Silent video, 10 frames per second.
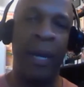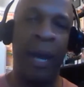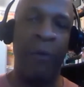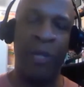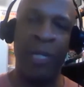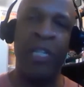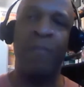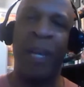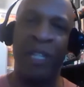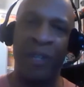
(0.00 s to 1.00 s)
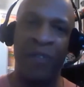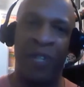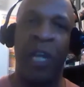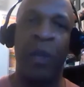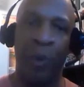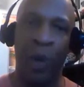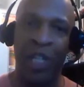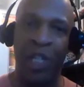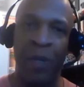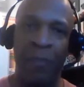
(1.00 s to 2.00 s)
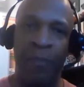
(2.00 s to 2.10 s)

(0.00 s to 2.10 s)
was in a space of celebration